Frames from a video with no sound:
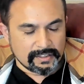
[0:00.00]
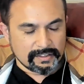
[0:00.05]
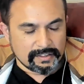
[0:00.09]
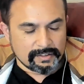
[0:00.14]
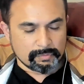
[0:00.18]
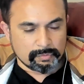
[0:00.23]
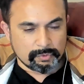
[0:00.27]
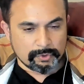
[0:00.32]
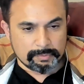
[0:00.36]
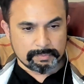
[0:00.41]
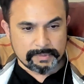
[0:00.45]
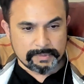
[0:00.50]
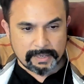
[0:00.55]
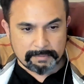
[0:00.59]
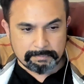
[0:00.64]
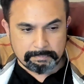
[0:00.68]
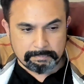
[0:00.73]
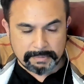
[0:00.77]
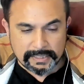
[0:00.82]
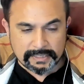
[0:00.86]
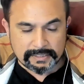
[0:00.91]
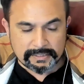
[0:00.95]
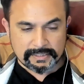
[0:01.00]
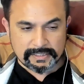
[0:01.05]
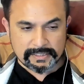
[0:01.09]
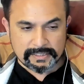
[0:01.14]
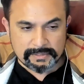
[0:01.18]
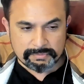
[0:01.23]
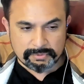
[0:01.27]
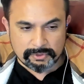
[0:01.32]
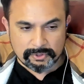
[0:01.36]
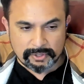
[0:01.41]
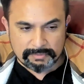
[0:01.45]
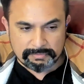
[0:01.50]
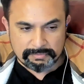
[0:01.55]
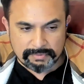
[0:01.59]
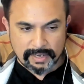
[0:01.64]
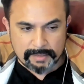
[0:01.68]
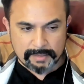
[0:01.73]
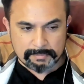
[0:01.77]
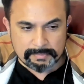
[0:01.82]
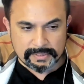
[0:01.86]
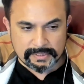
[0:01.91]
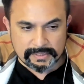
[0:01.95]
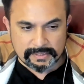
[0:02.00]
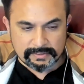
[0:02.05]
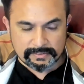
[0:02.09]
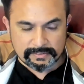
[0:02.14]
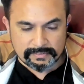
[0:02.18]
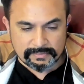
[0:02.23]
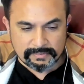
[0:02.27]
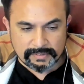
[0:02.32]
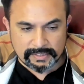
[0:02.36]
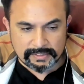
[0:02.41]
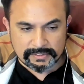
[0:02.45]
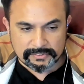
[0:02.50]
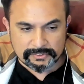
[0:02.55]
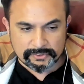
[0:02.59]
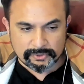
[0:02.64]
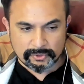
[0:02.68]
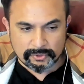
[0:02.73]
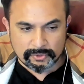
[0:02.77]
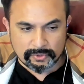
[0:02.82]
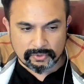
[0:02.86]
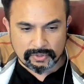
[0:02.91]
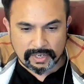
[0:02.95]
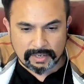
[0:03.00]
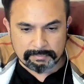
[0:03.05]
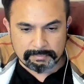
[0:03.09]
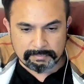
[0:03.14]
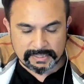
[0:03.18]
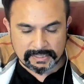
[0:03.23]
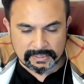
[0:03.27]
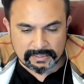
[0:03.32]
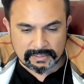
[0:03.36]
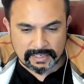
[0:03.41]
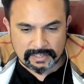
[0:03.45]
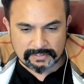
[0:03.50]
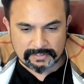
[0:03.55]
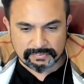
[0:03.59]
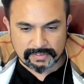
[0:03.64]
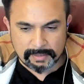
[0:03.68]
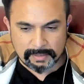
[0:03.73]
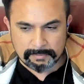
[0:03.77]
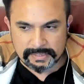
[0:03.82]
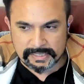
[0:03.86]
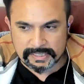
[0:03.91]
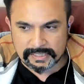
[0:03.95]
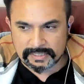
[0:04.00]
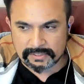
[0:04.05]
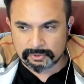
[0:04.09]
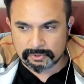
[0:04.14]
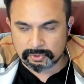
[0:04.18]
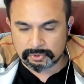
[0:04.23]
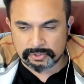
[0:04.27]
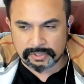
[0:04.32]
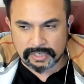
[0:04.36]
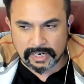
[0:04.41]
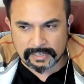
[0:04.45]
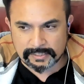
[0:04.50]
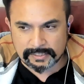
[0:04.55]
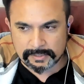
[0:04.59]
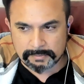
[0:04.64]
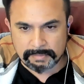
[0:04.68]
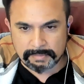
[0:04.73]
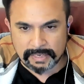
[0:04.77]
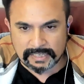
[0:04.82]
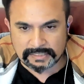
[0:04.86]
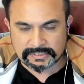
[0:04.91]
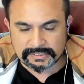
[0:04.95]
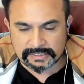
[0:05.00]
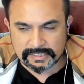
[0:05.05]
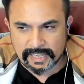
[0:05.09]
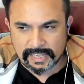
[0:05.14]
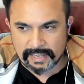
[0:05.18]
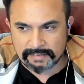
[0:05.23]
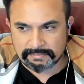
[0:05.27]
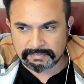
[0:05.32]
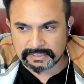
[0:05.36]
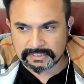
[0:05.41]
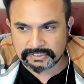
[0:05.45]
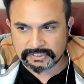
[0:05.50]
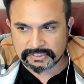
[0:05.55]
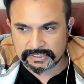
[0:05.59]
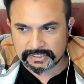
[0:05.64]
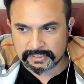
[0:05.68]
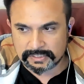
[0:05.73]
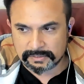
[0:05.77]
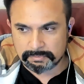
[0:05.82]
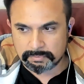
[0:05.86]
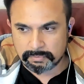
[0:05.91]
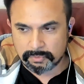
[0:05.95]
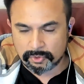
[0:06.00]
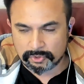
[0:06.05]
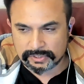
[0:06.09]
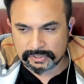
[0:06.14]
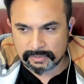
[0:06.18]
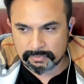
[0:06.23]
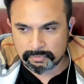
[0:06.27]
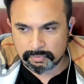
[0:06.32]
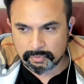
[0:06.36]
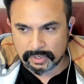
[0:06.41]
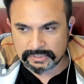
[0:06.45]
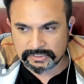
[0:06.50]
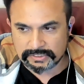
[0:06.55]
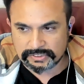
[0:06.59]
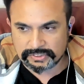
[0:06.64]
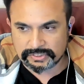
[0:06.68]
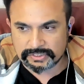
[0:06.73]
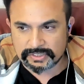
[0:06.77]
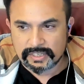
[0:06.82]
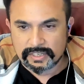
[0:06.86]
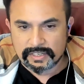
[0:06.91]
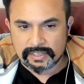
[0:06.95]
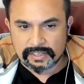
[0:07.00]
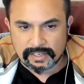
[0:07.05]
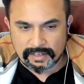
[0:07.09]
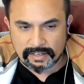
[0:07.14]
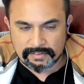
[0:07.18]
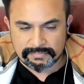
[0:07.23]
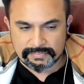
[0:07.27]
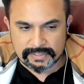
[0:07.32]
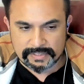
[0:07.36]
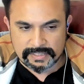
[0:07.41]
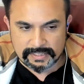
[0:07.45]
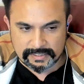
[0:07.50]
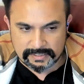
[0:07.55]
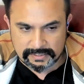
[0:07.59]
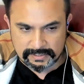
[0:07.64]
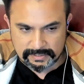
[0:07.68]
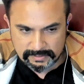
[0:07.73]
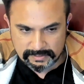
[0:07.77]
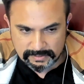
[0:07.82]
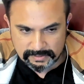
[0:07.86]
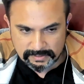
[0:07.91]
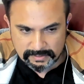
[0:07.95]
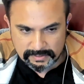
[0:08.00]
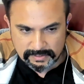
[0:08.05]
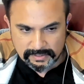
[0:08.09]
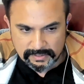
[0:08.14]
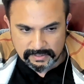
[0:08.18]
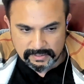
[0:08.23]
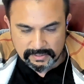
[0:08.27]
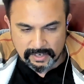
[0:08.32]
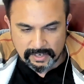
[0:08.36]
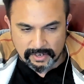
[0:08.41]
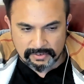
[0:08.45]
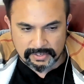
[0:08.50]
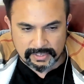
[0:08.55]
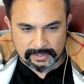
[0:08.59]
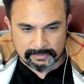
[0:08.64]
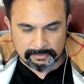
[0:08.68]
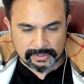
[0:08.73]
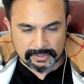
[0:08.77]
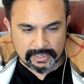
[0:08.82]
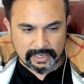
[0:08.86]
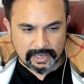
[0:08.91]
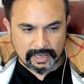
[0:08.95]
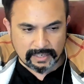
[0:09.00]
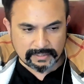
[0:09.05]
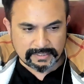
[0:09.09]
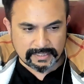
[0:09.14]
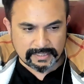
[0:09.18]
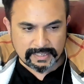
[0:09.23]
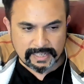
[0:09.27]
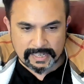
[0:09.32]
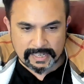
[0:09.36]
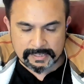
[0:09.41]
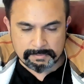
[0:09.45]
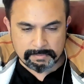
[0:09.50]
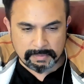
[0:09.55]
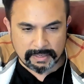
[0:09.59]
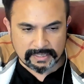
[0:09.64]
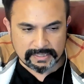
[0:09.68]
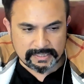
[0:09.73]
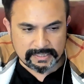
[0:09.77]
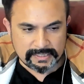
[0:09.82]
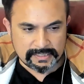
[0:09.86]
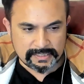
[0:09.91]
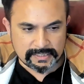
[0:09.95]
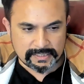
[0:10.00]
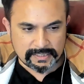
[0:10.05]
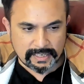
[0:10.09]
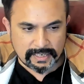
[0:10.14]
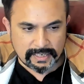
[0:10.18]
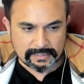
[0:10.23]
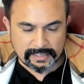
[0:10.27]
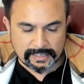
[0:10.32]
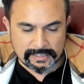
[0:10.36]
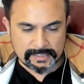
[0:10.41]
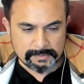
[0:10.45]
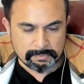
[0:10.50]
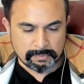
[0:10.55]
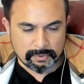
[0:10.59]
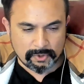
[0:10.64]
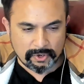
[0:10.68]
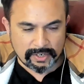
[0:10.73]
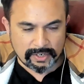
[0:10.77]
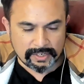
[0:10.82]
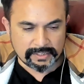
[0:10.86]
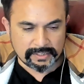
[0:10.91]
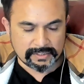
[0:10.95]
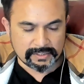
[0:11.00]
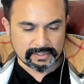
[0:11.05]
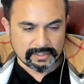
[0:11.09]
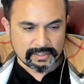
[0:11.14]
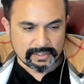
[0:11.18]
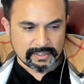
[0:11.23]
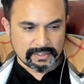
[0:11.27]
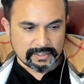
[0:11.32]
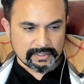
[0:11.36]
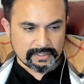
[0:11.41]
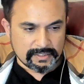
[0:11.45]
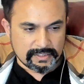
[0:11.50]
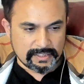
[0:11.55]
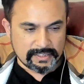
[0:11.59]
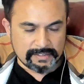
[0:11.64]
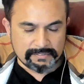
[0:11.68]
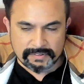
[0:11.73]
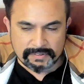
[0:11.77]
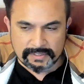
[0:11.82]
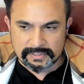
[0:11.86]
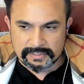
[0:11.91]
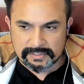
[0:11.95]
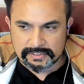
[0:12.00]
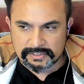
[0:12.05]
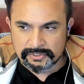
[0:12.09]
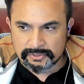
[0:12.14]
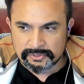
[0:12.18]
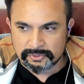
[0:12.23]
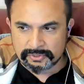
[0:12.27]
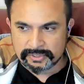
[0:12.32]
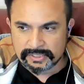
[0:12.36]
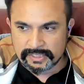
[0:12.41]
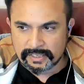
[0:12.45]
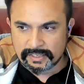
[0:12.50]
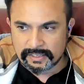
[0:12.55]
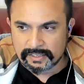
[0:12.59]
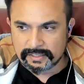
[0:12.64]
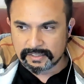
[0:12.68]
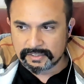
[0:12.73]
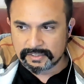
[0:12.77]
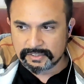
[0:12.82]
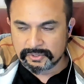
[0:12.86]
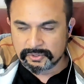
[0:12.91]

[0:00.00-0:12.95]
would be a big deal for a family, right? So a middle class family could not imagine having chicken more than once a week. Now here we are, that anybody at any point, even they're